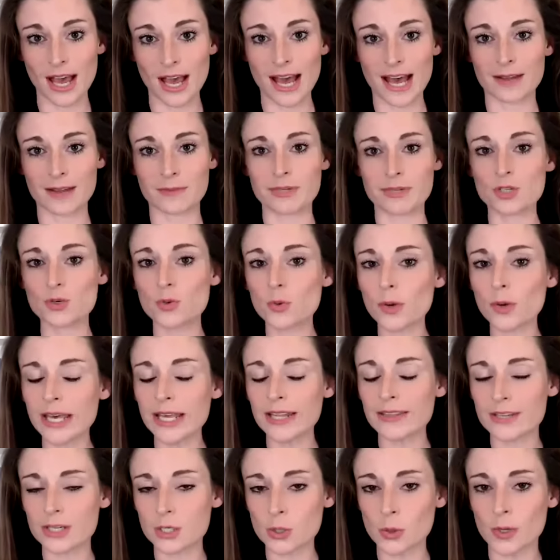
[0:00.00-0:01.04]
And
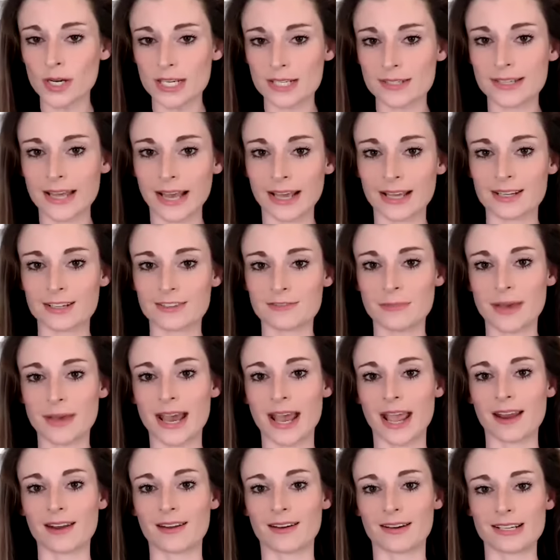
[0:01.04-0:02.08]
between the 22nd of
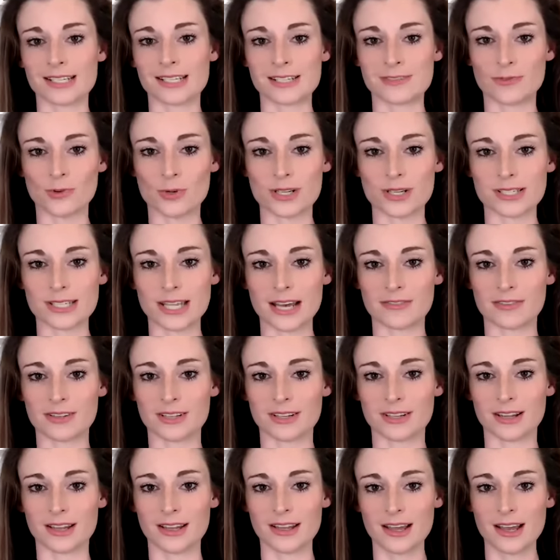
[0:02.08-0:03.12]
May
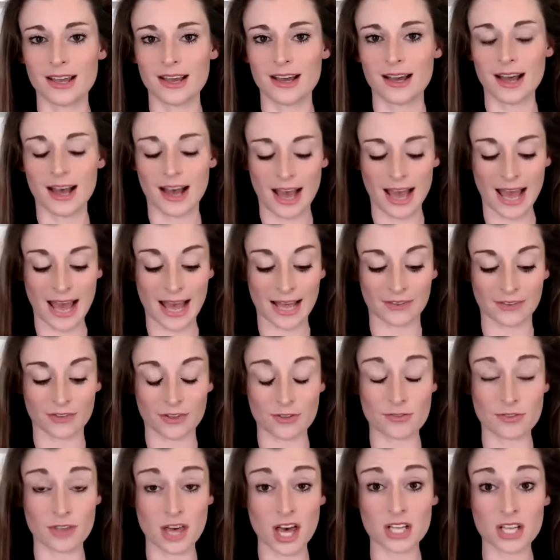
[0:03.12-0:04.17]
1947 and the
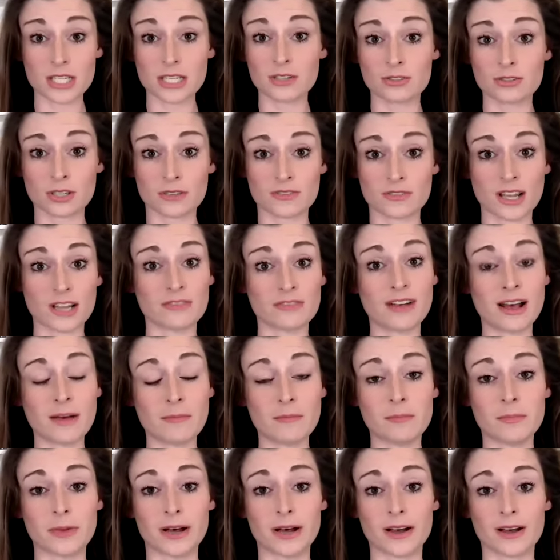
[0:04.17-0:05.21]
13th of
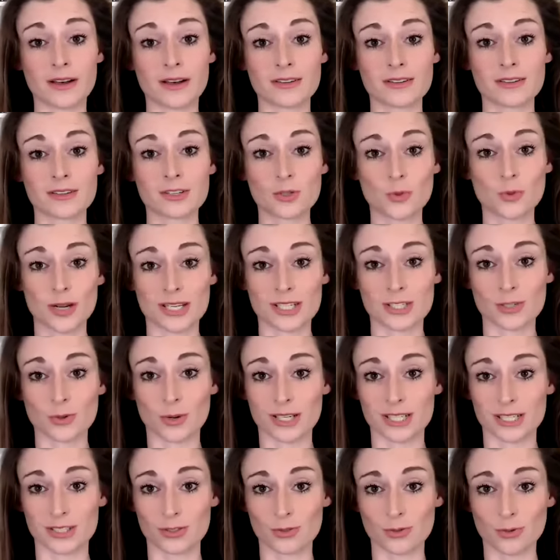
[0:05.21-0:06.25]
November
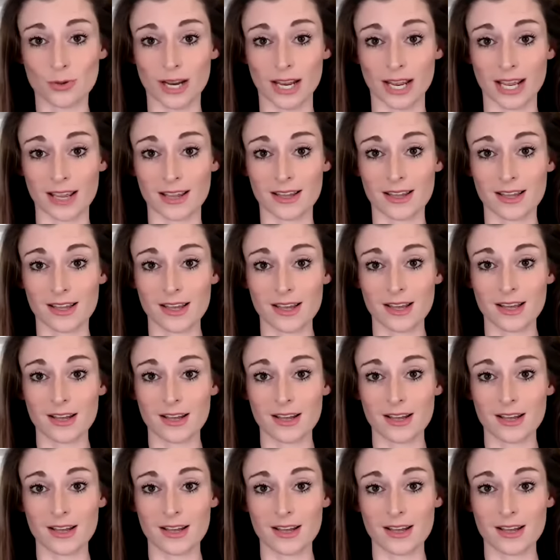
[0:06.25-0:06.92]
2023,